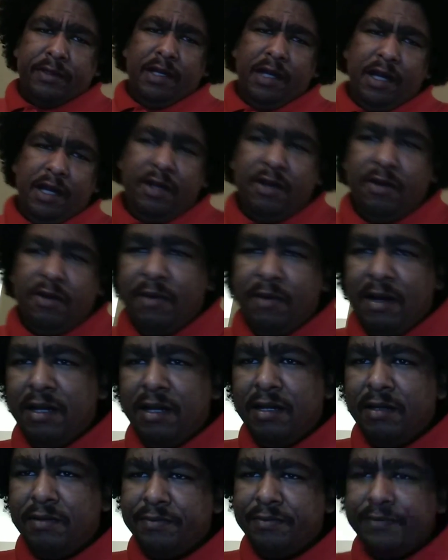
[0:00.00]
I don't know why
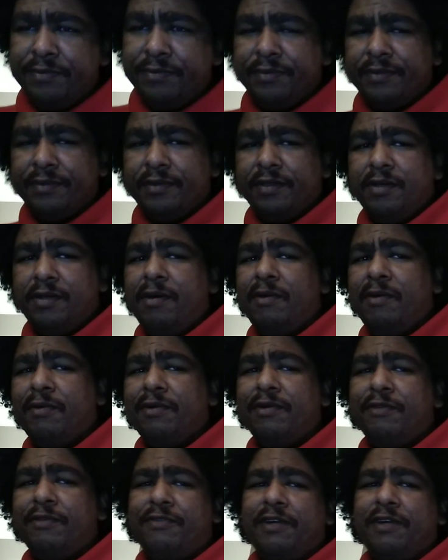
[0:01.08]
he, nobody want no